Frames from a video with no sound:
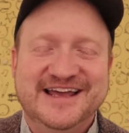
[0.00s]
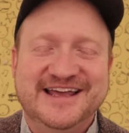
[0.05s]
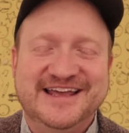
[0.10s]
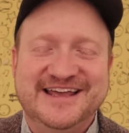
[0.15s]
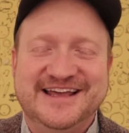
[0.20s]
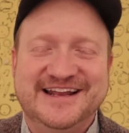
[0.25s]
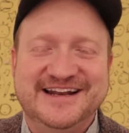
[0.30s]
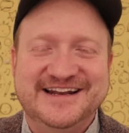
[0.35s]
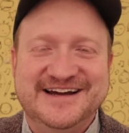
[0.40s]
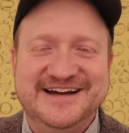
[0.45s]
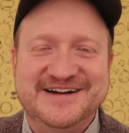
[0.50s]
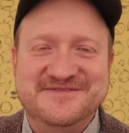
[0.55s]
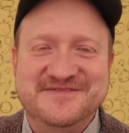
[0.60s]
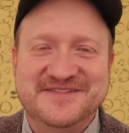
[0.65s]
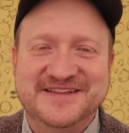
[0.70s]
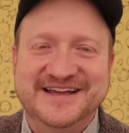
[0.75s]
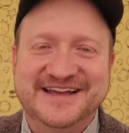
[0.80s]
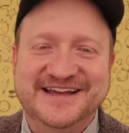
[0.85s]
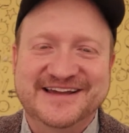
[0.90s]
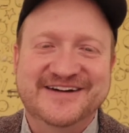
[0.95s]
And I'm
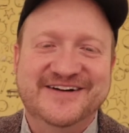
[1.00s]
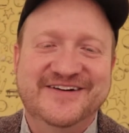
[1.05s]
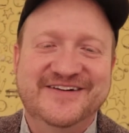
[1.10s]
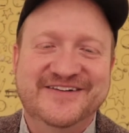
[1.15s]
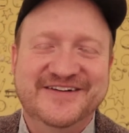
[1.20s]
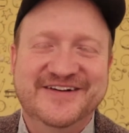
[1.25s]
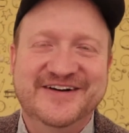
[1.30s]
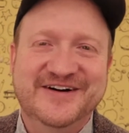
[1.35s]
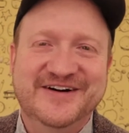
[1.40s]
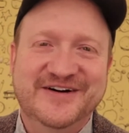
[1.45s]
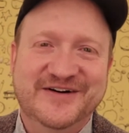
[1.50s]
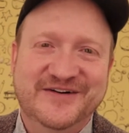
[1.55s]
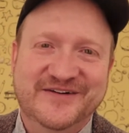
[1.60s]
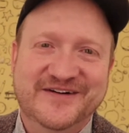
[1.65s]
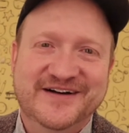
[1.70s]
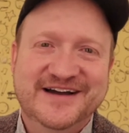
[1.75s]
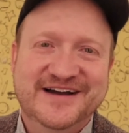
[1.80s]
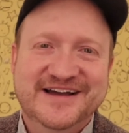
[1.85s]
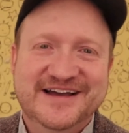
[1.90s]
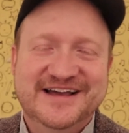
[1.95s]
like, oh
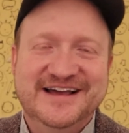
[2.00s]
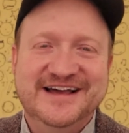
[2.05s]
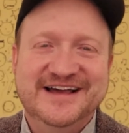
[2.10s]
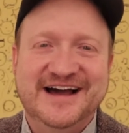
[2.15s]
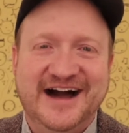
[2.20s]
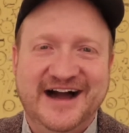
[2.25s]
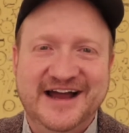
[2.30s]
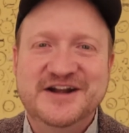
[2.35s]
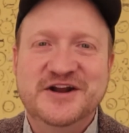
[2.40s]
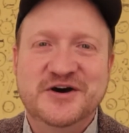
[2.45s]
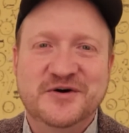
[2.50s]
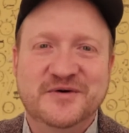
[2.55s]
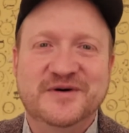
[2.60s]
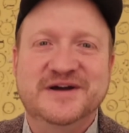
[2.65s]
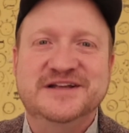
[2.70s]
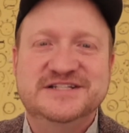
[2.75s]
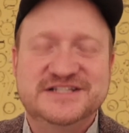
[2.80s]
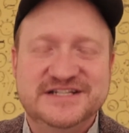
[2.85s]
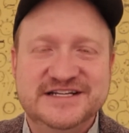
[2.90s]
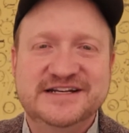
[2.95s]
no, I know
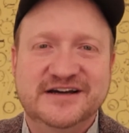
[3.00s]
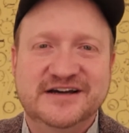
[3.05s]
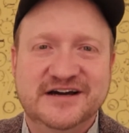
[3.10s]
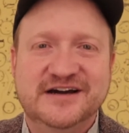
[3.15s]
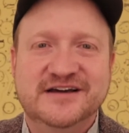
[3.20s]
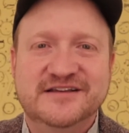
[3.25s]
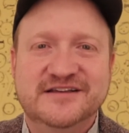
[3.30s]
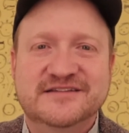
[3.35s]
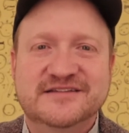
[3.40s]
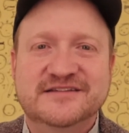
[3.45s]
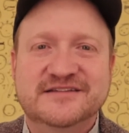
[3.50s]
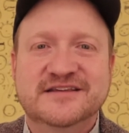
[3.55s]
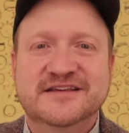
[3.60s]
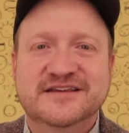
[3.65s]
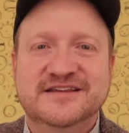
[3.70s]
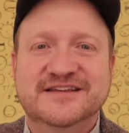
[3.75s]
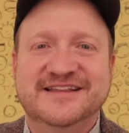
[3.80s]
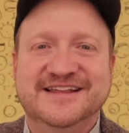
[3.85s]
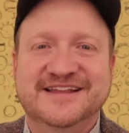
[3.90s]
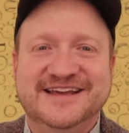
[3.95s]
what she does.
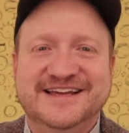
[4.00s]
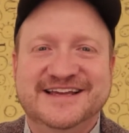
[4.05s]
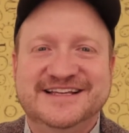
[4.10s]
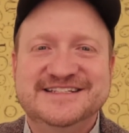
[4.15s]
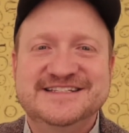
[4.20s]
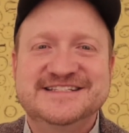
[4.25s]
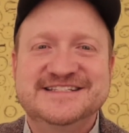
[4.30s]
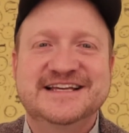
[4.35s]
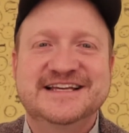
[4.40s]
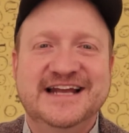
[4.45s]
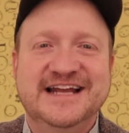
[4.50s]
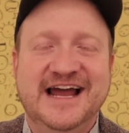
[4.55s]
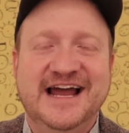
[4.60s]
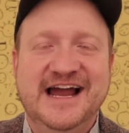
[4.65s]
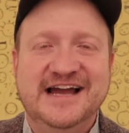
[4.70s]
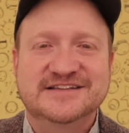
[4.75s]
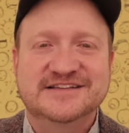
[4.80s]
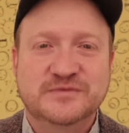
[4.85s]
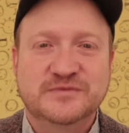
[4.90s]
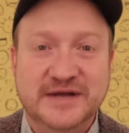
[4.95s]
Like, she's going to
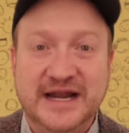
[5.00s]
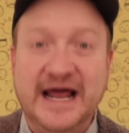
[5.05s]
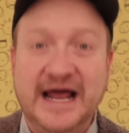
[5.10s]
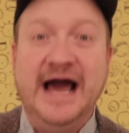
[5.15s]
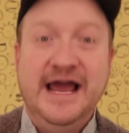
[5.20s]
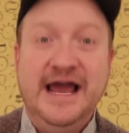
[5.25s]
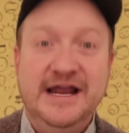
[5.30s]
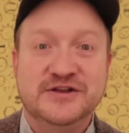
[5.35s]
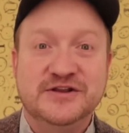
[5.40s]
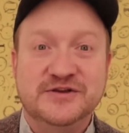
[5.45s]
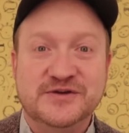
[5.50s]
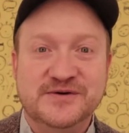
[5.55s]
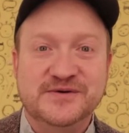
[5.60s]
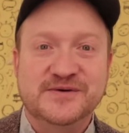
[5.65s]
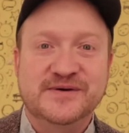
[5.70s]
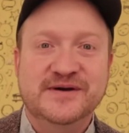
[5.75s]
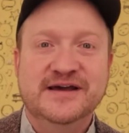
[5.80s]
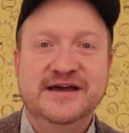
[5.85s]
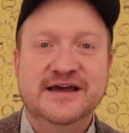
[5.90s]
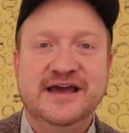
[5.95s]
ask what I
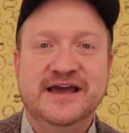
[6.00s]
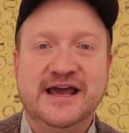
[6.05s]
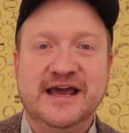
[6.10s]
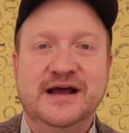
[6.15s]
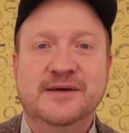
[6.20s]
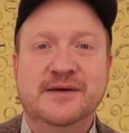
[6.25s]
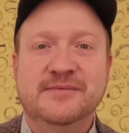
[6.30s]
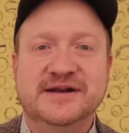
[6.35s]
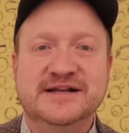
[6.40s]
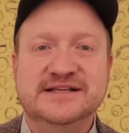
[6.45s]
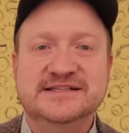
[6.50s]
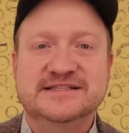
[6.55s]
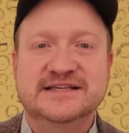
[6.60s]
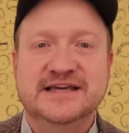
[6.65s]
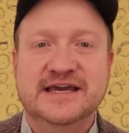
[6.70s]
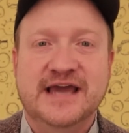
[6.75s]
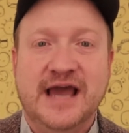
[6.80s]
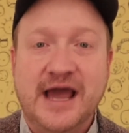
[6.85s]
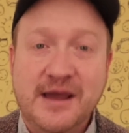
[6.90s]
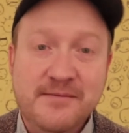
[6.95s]
do, and I'm going to
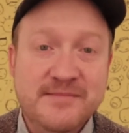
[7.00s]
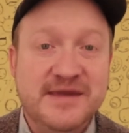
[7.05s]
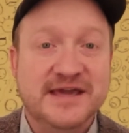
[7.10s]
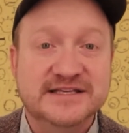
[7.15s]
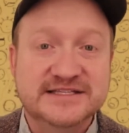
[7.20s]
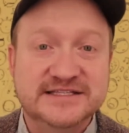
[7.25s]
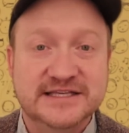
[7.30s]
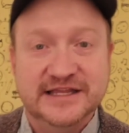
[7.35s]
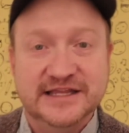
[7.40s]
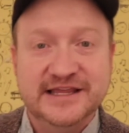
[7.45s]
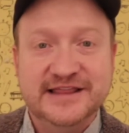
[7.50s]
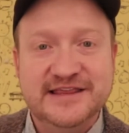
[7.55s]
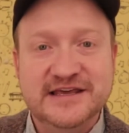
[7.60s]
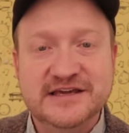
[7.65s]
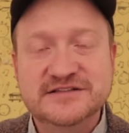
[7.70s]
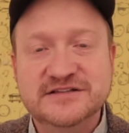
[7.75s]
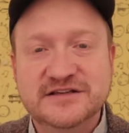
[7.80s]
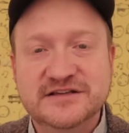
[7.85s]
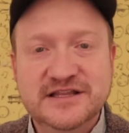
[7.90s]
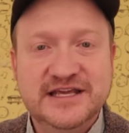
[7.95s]
say, I make silly
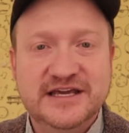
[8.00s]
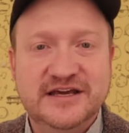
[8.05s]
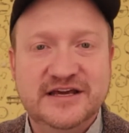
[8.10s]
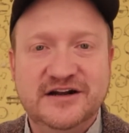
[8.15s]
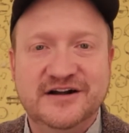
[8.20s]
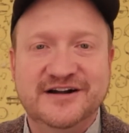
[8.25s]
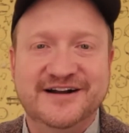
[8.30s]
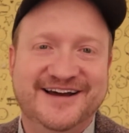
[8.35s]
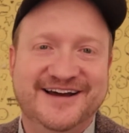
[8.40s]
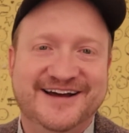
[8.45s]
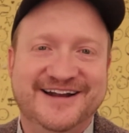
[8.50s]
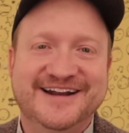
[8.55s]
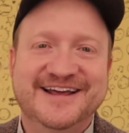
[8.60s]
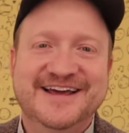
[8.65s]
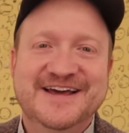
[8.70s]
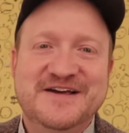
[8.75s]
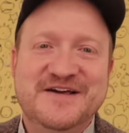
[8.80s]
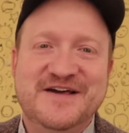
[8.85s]
things on the internet.